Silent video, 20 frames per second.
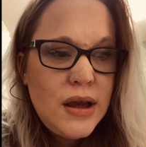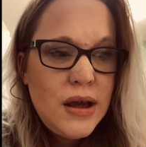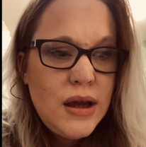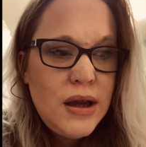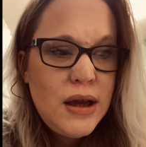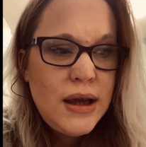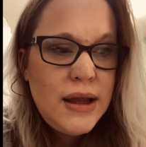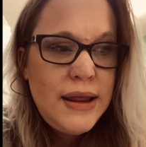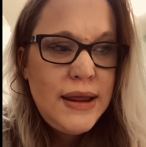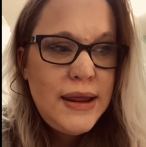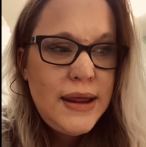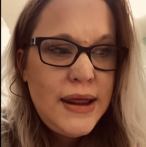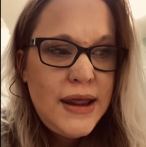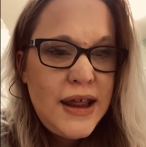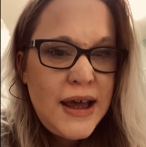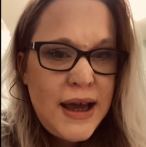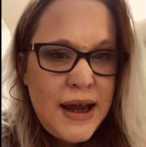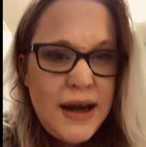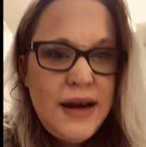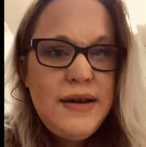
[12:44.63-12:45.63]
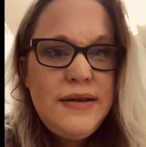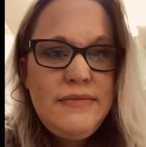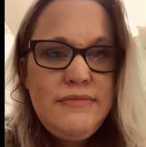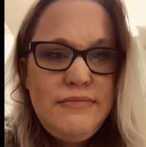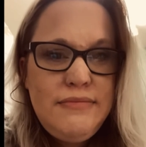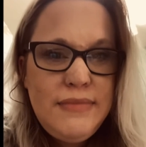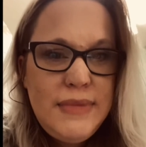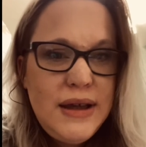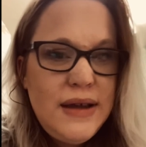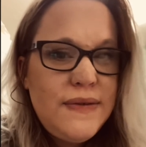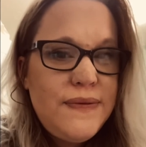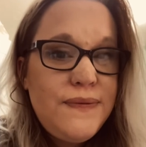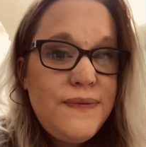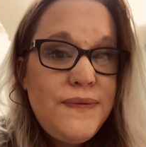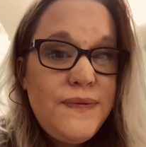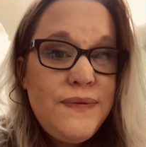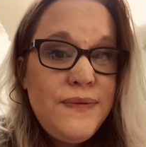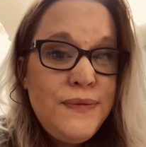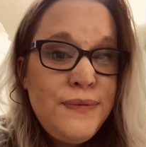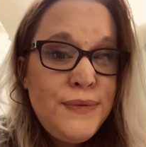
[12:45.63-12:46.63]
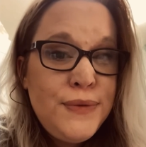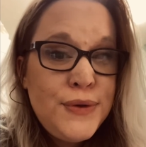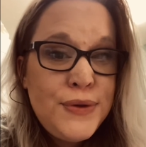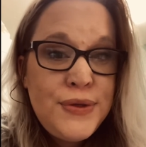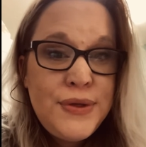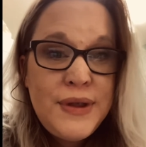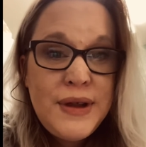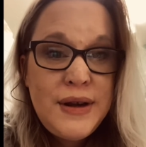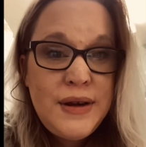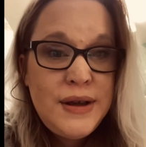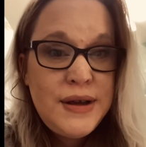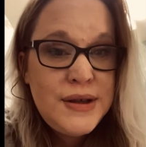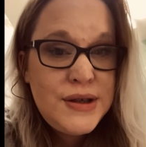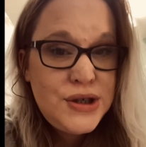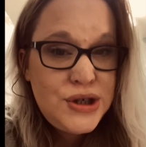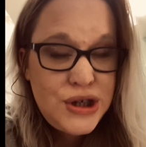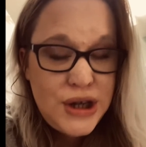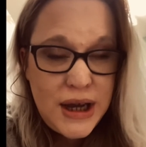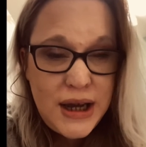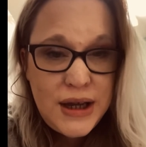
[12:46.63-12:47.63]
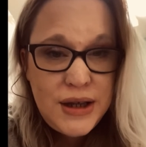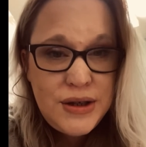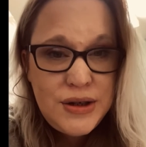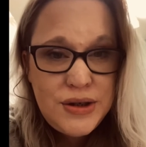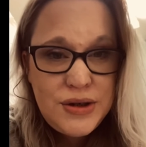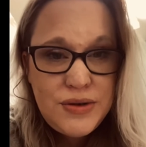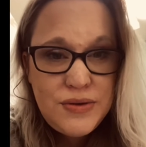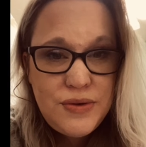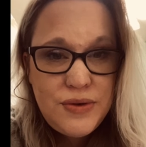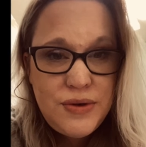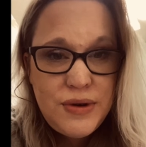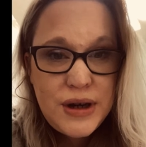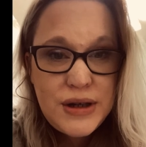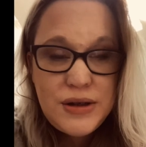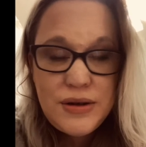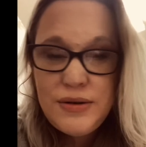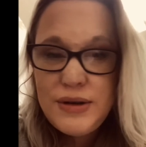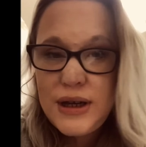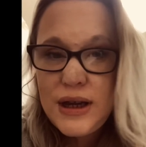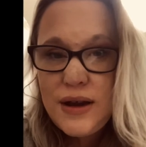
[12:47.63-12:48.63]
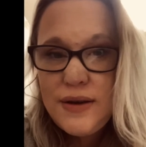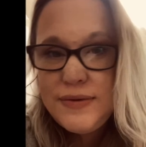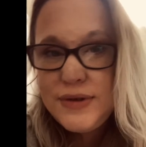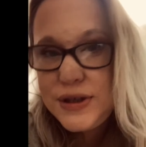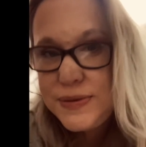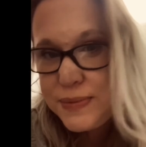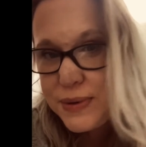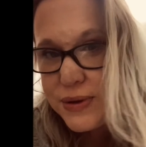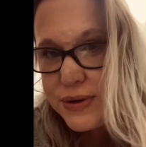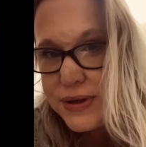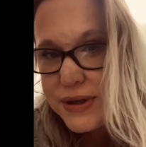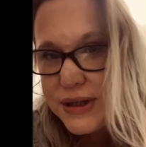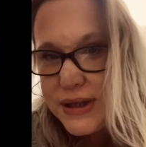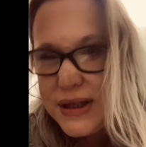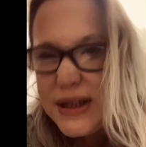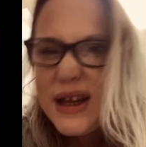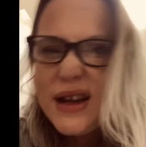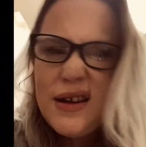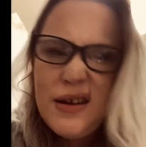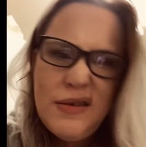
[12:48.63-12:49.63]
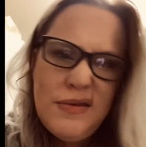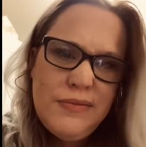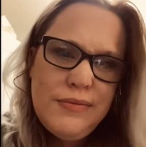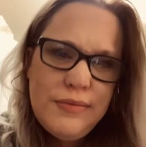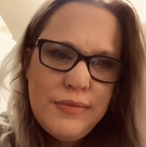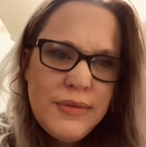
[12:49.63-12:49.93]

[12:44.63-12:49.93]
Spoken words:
And then if nothing is changed or I don't get a response, then I'll